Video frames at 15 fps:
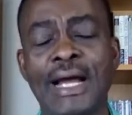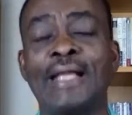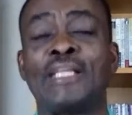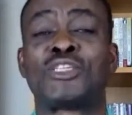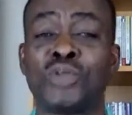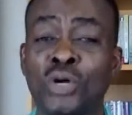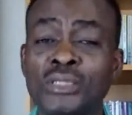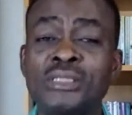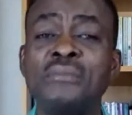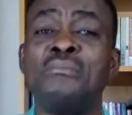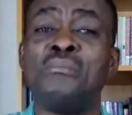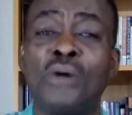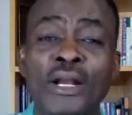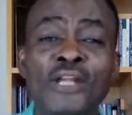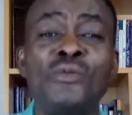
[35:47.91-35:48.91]
I thought
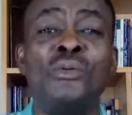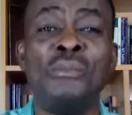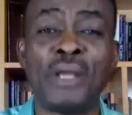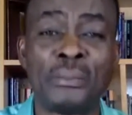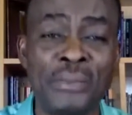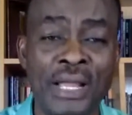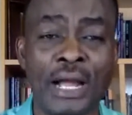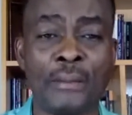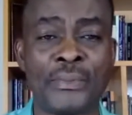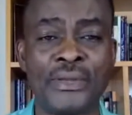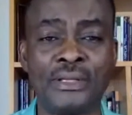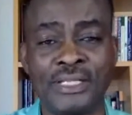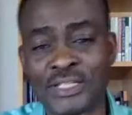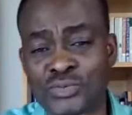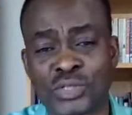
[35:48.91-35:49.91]
money would make me
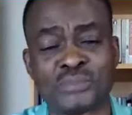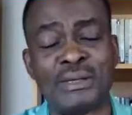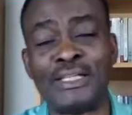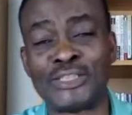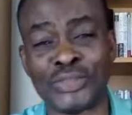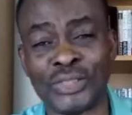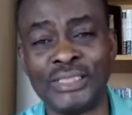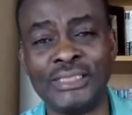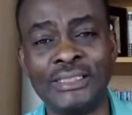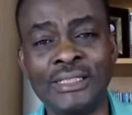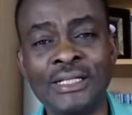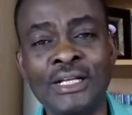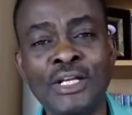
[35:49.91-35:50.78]
happy. This was my journey.